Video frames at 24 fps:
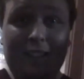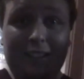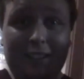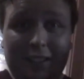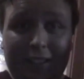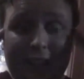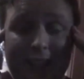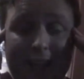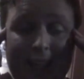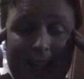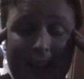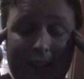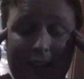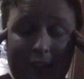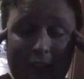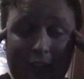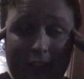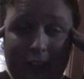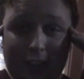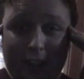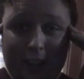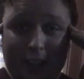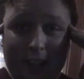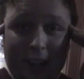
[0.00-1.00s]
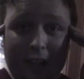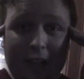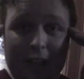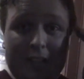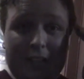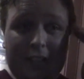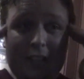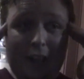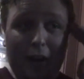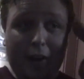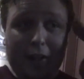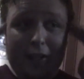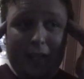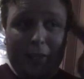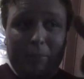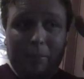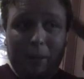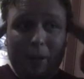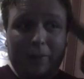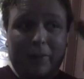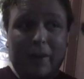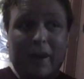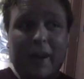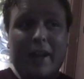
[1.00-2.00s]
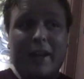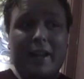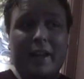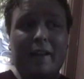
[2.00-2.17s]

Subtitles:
length, talking about